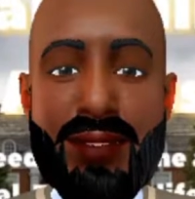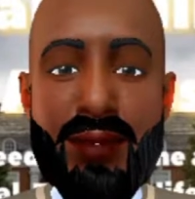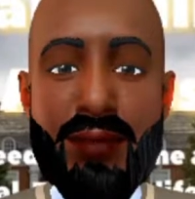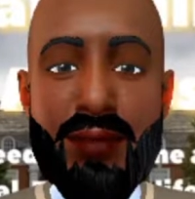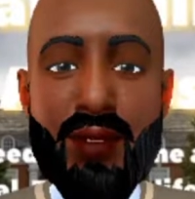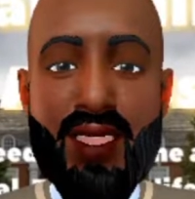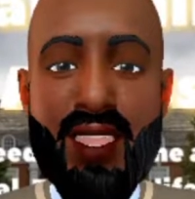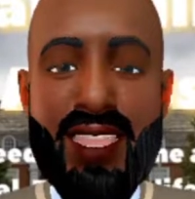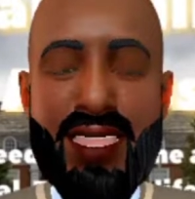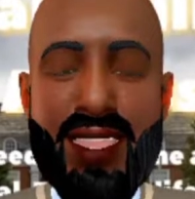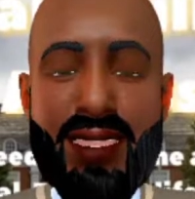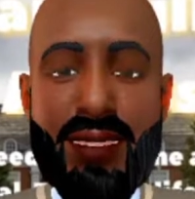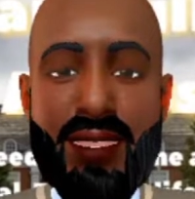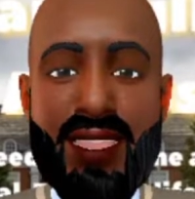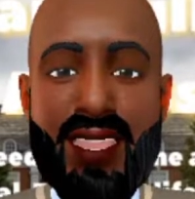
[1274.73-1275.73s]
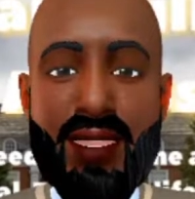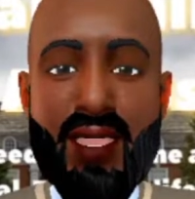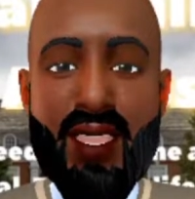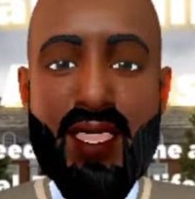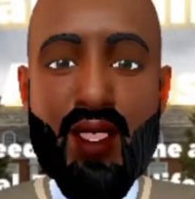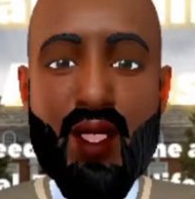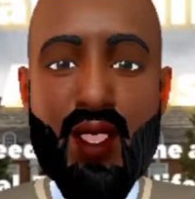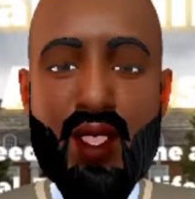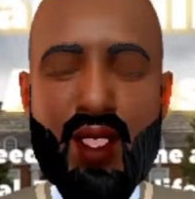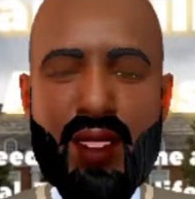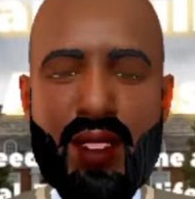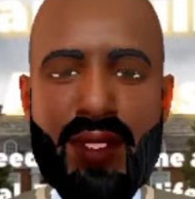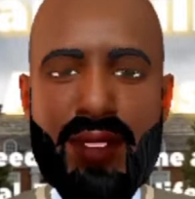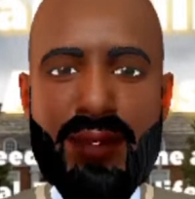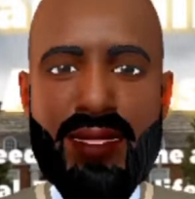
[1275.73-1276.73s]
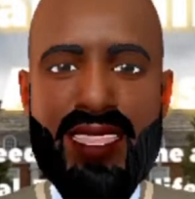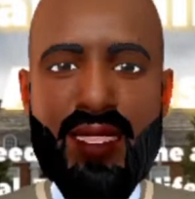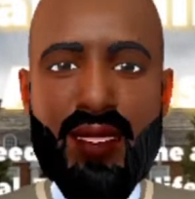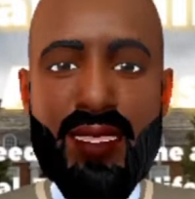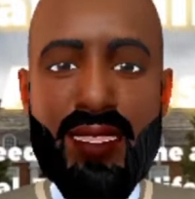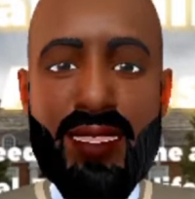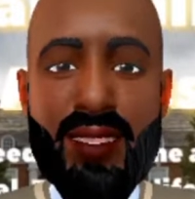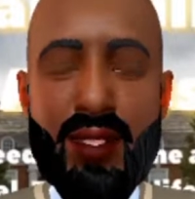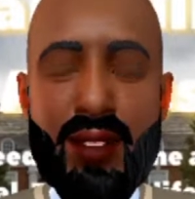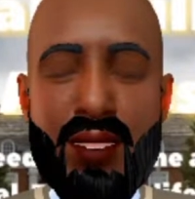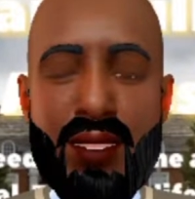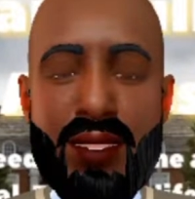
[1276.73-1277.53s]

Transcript: but the ticker will give you